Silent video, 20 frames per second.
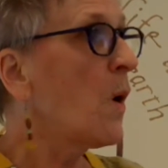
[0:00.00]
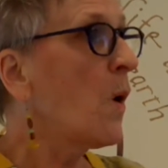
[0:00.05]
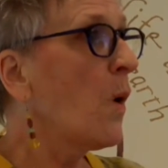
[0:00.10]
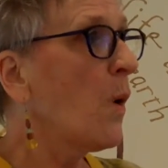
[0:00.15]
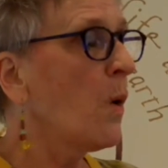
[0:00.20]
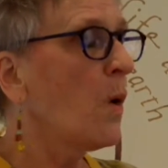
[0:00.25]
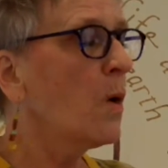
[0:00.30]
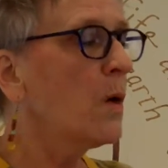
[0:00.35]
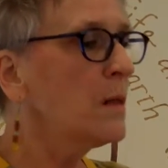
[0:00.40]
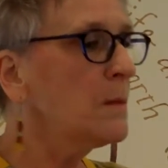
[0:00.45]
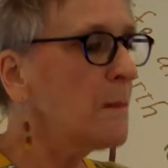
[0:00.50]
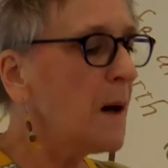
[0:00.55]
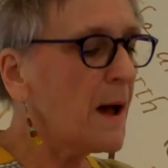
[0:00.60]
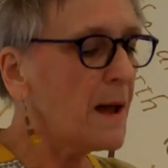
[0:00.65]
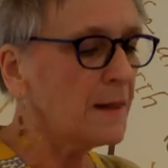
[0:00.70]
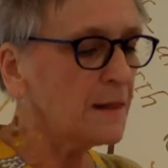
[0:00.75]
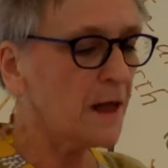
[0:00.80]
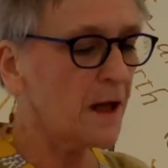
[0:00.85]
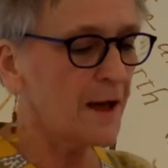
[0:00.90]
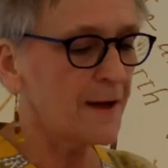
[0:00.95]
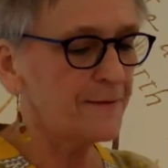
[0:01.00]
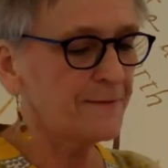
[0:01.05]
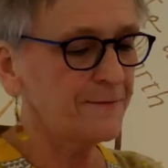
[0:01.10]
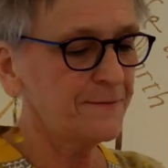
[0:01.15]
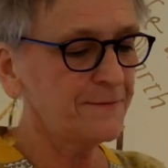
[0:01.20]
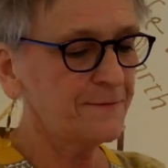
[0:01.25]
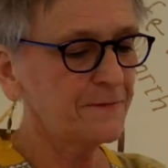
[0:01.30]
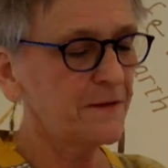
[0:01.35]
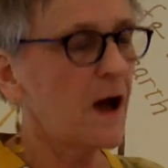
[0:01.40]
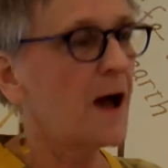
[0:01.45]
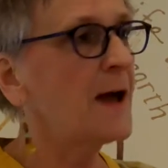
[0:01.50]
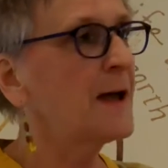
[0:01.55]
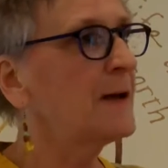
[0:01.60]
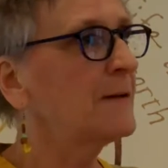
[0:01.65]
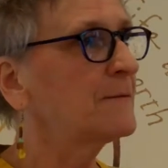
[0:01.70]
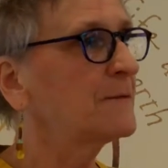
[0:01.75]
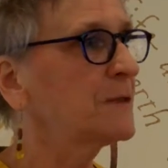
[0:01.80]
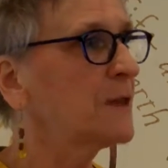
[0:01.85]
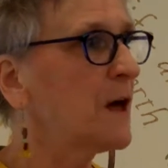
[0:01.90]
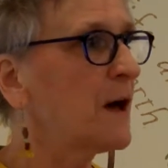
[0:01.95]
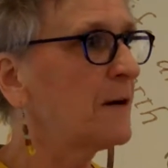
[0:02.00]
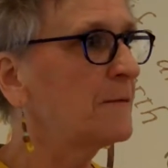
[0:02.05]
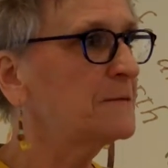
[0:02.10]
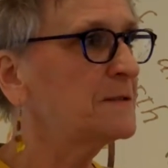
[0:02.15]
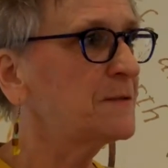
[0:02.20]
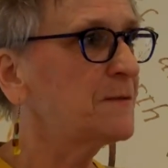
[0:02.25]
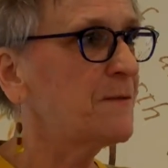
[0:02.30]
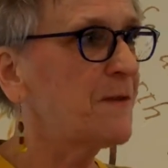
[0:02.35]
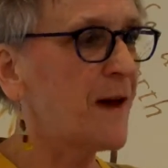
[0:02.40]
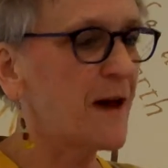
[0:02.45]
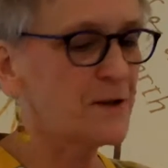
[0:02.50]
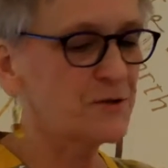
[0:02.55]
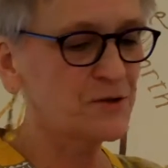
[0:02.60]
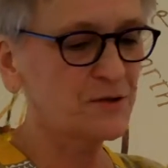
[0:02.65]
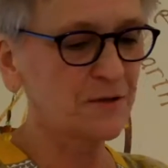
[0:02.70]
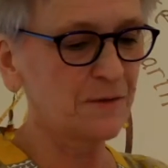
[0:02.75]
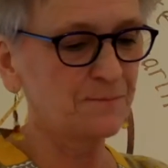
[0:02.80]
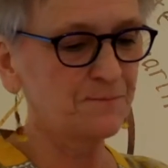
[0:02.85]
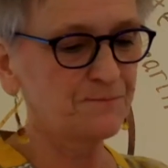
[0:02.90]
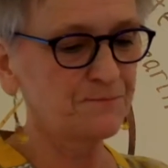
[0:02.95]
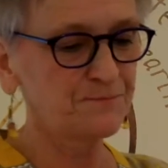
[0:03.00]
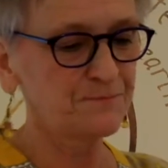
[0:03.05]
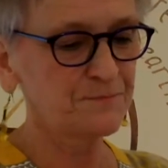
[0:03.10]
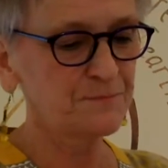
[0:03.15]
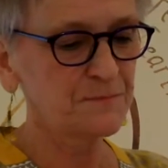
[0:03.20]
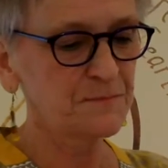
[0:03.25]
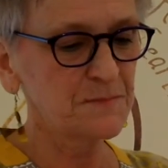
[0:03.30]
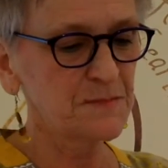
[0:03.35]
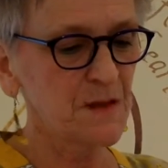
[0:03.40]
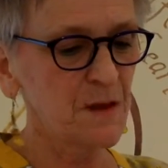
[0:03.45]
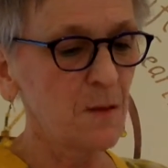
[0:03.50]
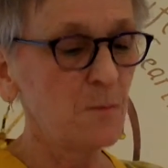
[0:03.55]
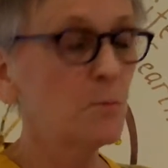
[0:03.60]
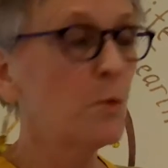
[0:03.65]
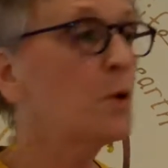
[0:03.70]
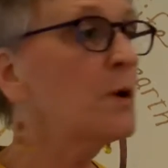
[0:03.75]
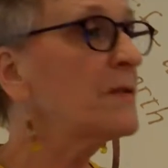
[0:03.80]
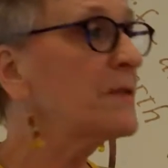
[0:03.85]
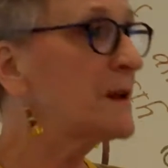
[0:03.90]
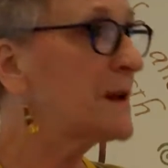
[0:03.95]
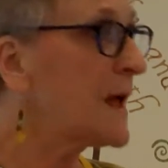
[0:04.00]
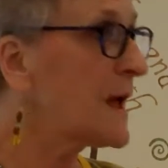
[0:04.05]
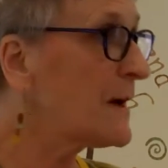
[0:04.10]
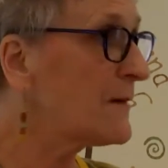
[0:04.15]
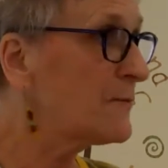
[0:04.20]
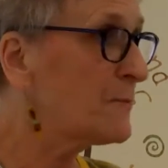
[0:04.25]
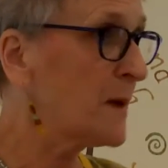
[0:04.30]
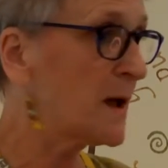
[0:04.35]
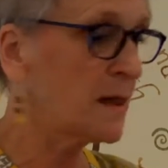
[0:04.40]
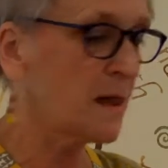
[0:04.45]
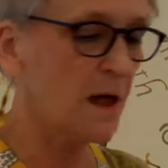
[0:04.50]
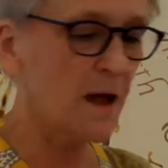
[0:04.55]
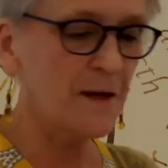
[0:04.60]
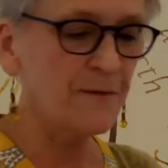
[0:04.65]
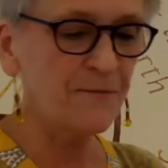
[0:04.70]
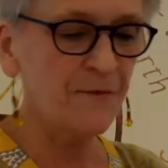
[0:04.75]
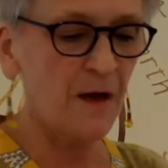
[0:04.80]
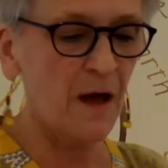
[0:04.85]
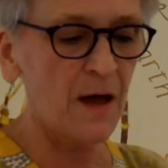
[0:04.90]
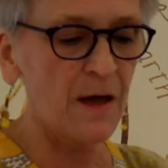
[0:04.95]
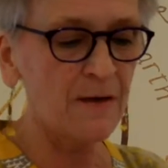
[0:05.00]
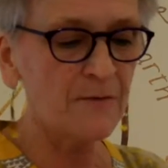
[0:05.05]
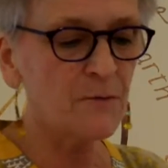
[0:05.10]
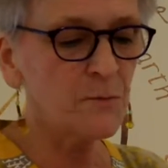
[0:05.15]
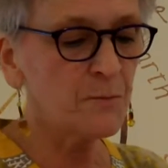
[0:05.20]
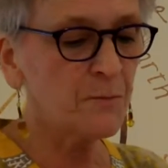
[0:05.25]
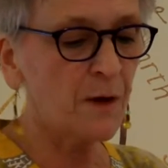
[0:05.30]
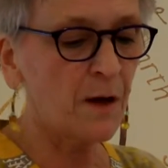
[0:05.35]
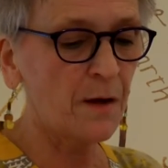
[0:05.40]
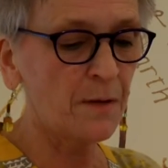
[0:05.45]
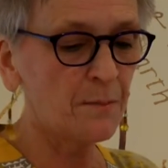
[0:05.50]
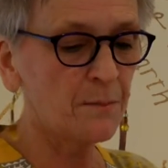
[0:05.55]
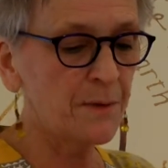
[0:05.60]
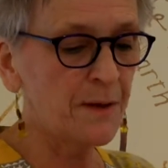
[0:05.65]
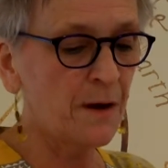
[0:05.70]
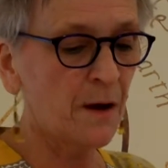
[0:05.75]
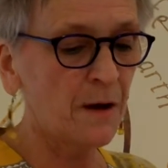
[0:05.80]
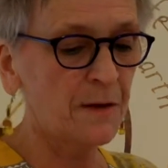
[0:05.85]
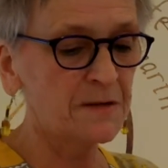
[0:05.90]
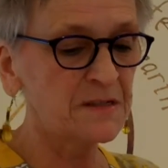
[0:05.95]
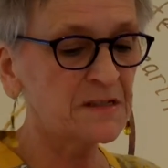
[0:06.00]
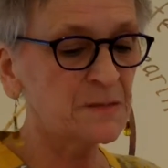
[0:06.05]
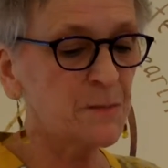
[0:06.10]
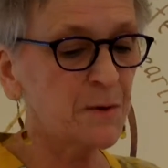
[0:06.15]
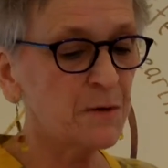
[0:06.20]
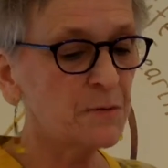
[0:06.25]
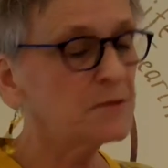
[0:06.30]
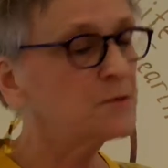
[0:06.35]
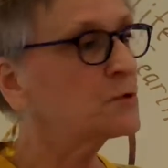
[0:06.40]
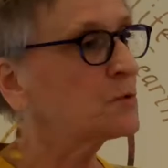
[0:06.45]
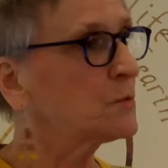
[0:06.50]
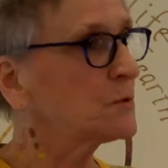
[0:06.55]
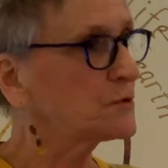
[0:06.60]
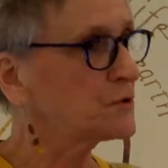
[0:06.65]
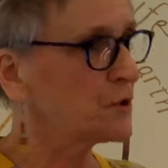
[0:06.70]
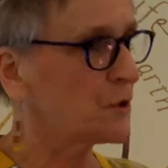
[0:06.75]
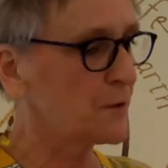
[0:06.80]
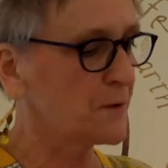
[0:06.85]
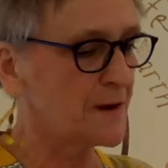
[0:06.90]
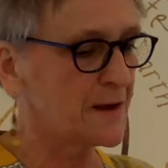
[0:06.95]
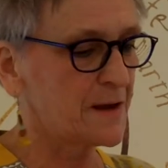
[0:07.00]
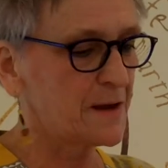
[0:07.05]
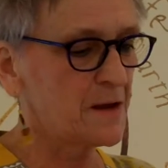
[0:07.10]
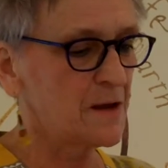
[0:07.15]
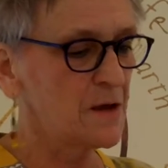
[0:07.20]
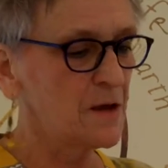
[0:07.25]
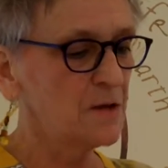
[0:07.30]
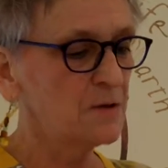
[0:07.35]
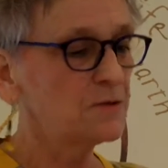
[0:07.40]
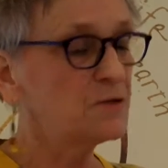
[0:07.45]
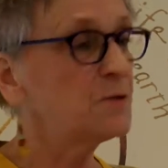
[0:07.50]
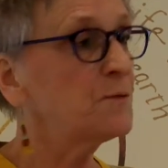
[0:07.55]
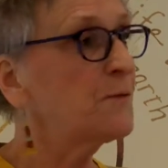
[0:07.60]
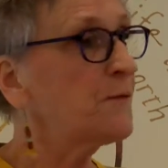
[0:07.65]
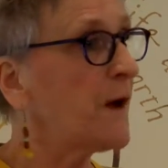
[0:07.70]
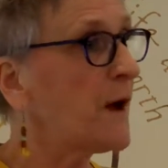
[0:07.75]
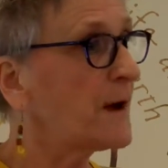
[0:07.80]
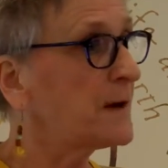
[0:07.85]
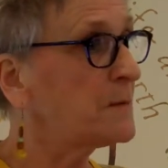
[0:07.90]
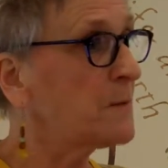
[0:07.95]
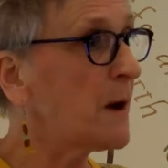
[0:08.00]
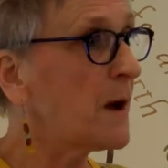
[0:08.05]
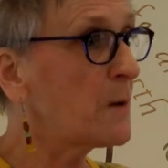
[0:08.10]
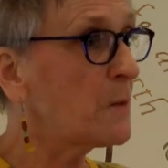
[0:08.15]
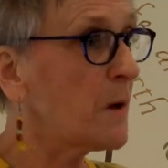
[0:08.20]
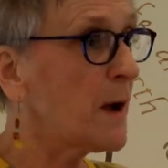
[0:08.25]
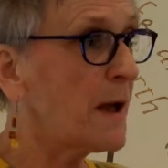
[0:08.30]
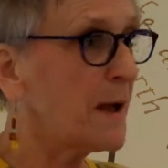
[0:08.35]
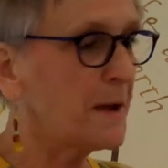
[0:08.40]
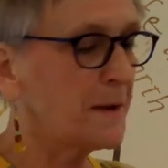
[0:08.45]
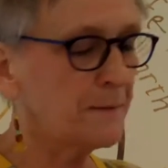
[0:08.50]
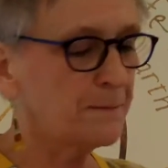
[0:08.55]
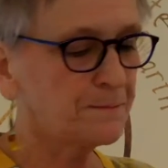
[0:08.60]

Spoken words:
All my life, I have loved fashion. More than half my life, I have been on a spiritual journey to find my way.